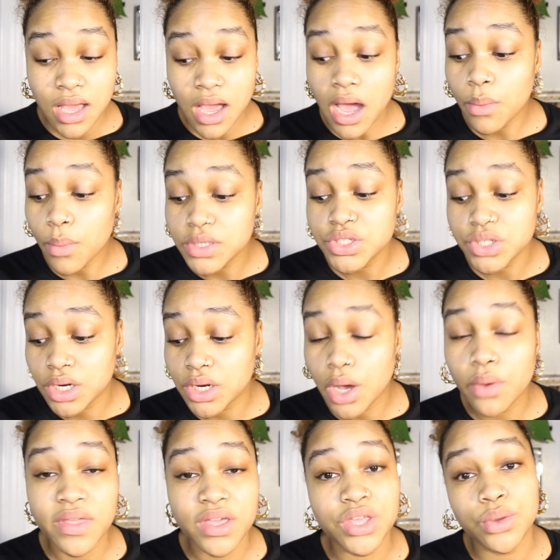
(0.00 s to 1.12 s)
I want you to
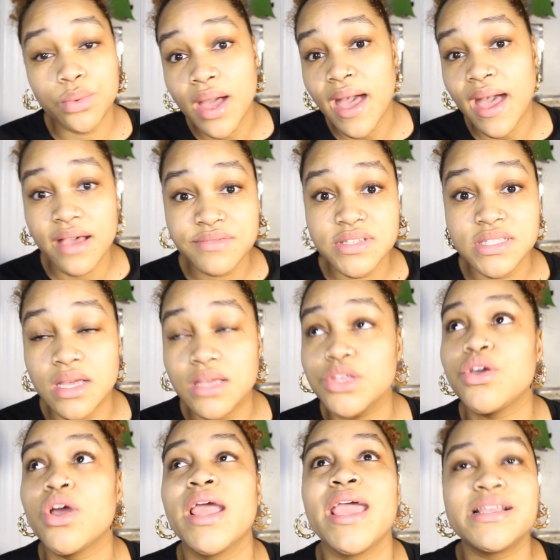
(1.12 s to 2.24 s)
know that you have
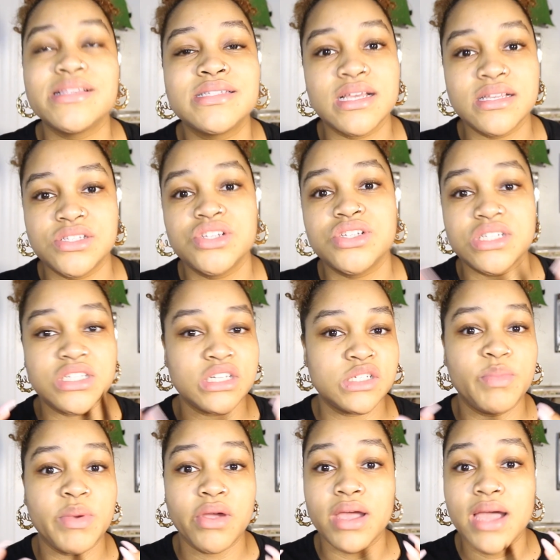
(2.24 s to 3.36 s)
your ancestors and your
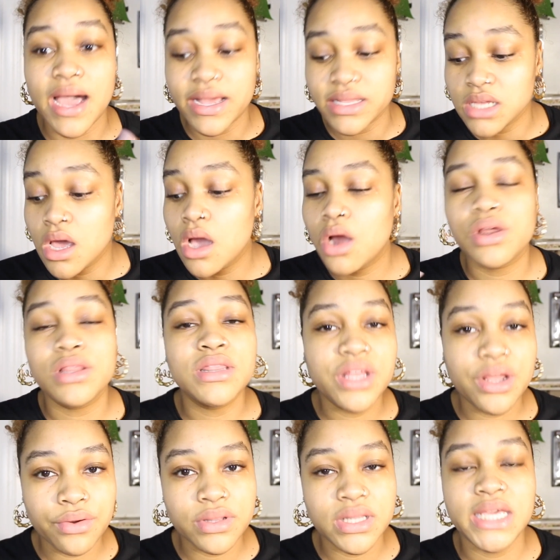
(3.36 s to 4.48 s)
spirit guides are
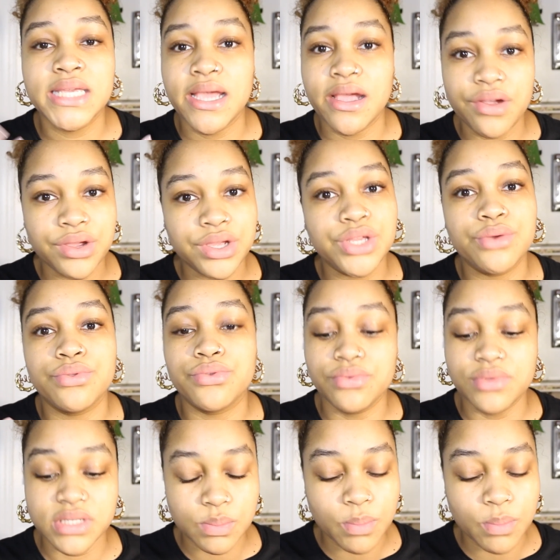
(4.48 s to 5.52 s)
literally carrying you through this